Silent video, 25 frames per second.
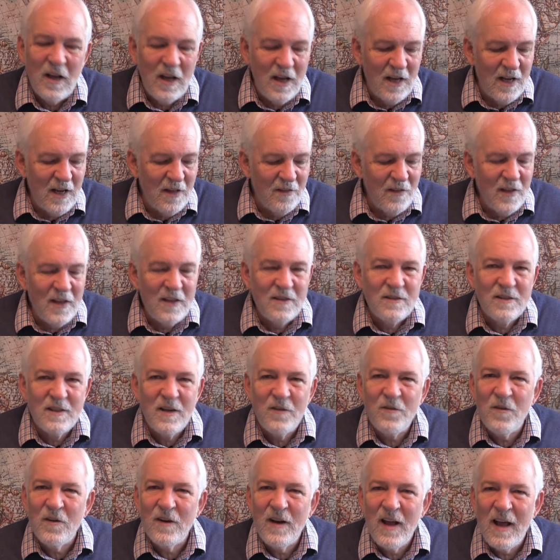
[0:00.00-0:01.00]
in these
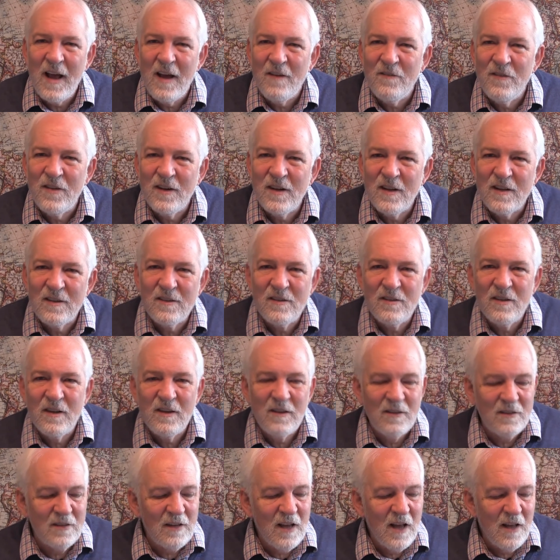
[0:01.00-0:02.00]
different
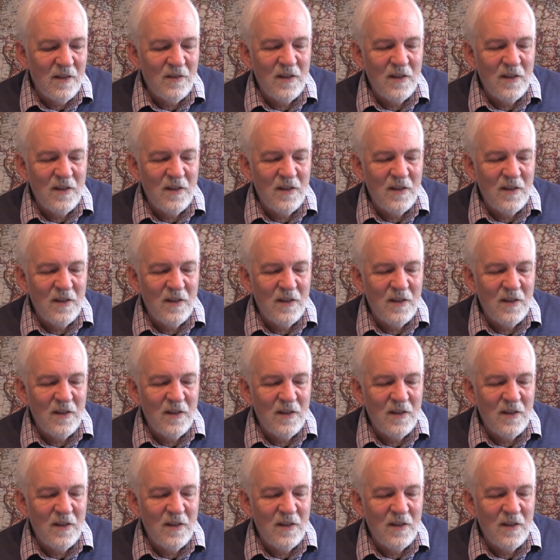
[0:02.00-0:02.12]
evidences,